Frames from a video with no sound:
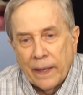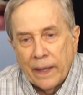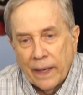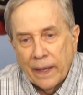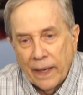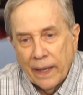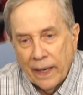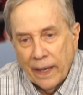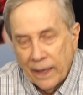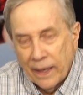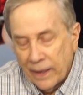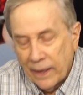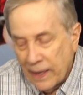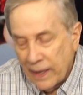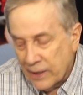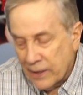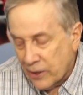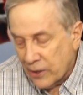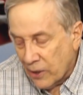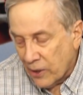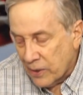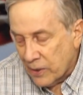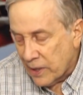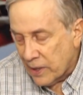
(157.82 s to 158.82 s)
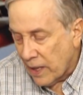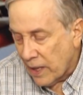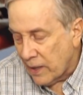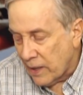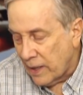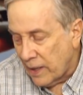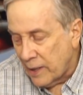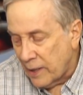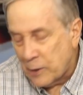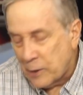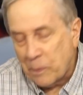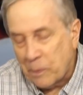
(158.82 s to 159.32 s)
Uh, as it turns out,
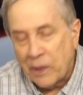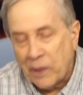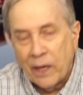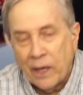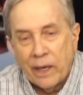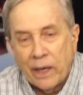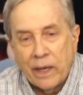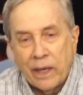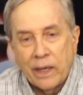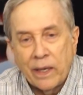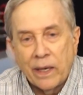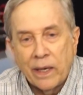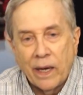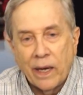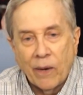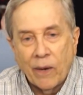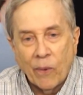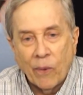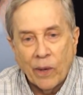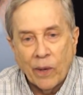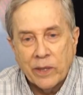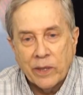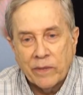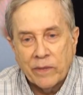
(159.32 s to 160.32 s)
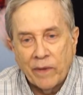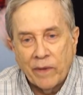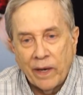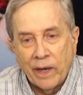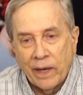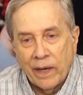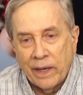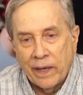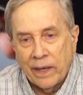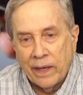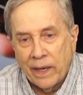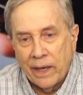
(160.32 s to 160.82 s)
it's plenty. It works
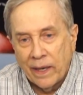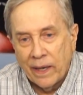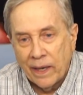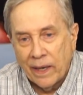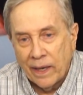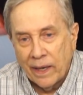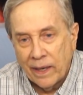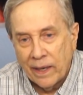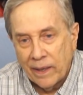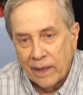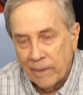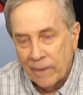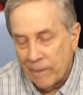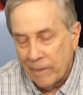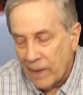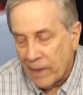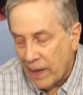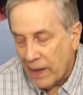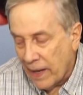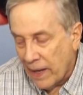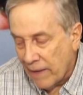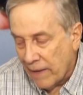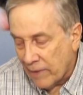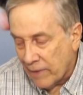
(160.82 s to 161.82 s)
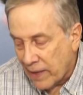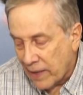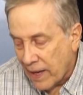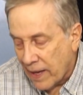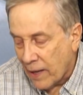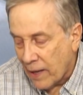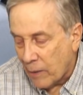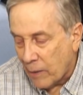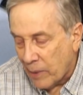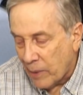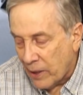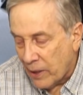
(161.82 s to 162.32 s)
fine. Um, I haven't
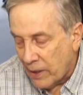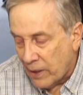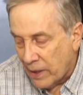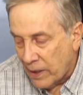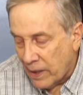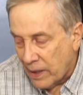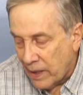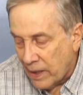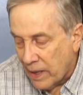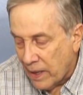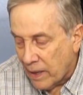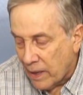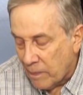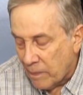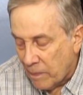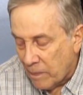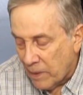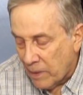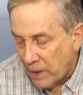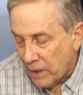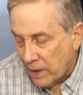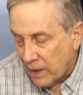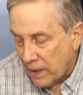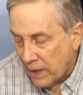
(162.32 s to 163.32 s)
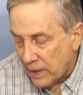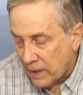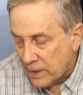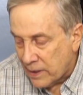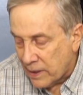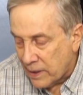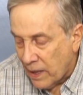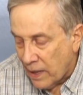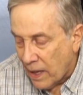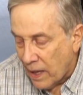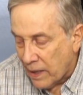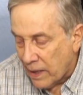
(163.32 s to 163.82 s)
calibrated it yet, but it's
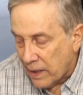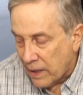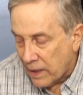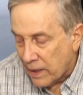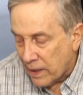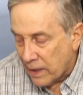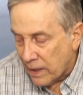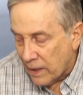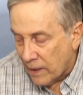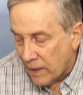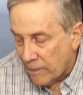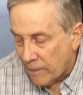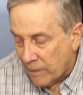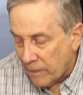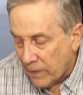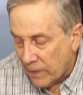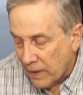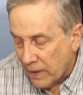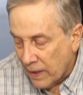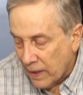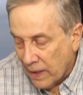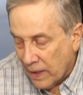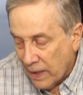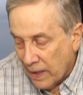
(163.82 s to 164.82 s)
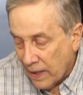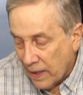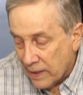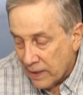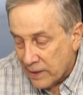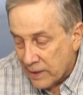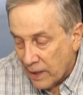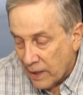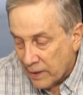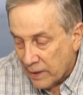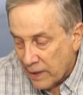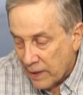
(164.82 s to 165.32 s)
not uh, it's
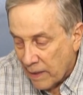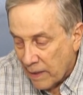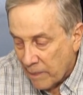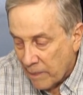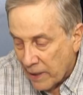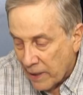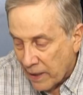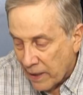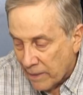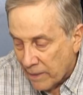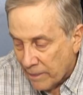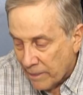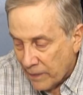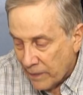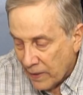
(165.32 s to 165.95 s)
not that bad.